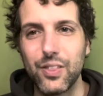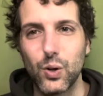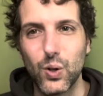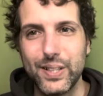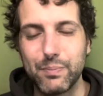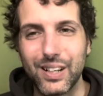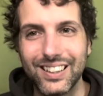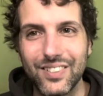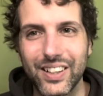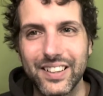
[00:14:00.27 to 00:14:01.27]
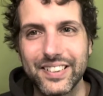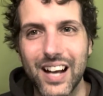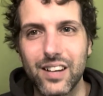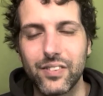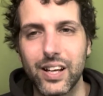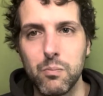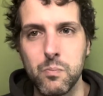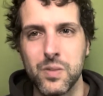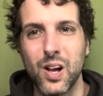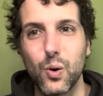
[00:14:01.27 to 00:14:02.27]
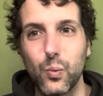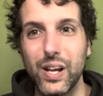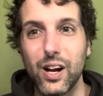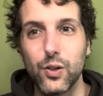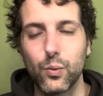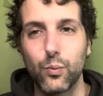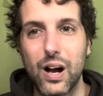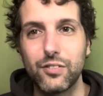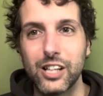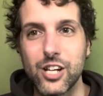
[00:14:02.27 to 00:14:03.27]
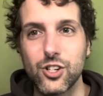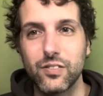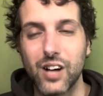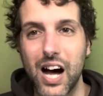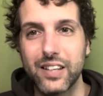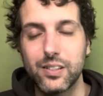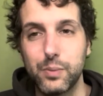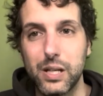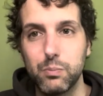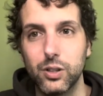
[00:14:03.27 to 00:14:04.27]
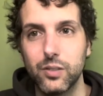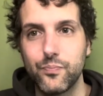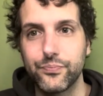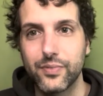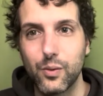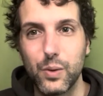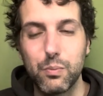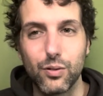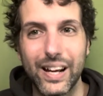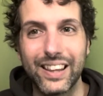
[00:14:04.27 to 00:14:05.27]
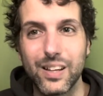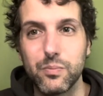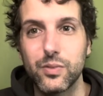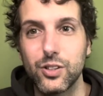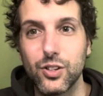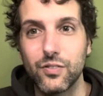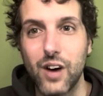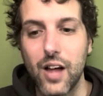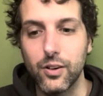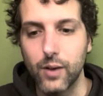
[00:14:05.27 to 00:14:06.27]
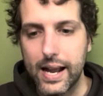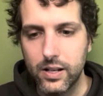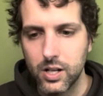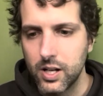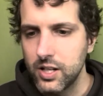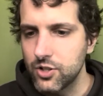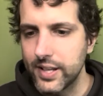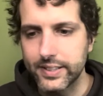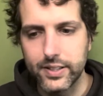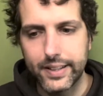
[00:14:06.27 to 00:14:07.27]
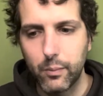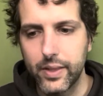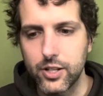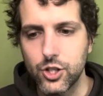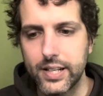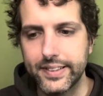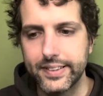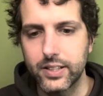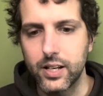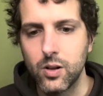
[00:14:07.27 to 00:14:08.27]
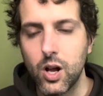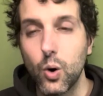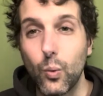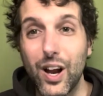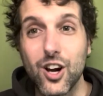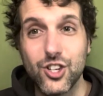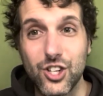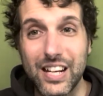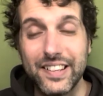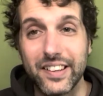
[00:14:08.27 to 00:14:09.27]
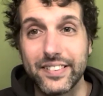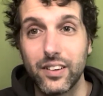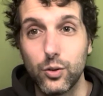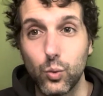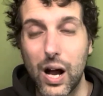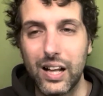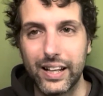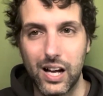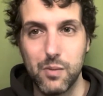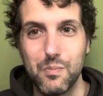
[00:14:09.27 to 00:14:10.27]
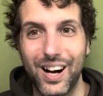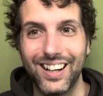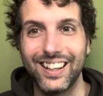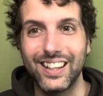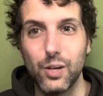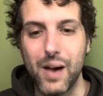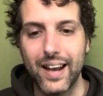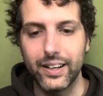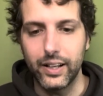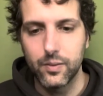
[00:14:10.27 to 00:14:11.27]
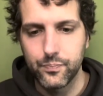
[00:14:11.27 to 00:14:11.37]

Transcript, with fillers: the Holy Spirit living inside of him. We are the revelation of God to people we bring them to the Father, right? Just in the same way that Jesus did. We are Jesus dwelling among humanity.